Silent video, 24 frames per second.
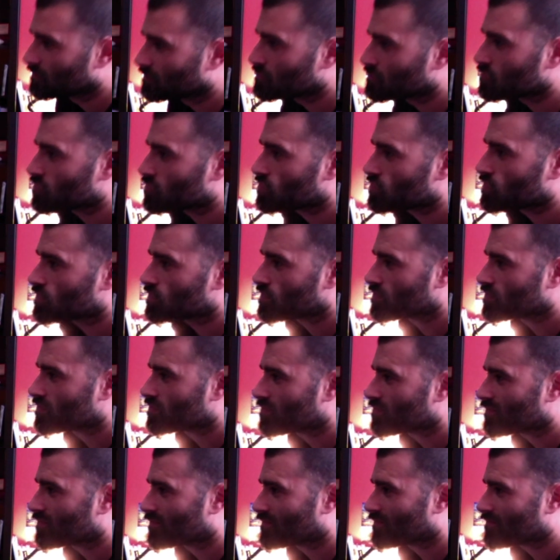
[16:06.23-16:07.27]
Now,
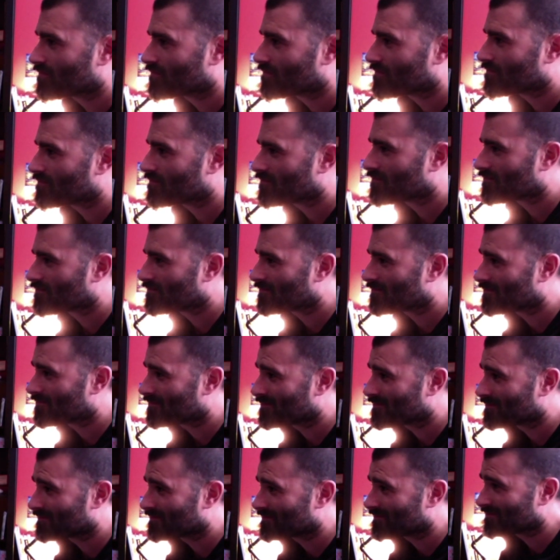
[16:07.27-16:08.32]
this brings us
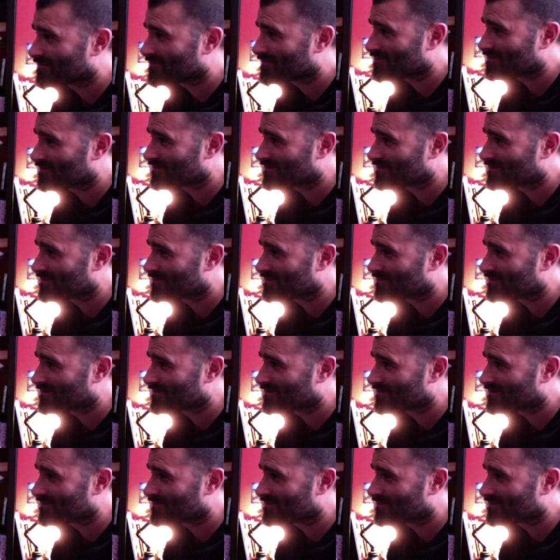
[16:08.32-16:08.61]
to a very good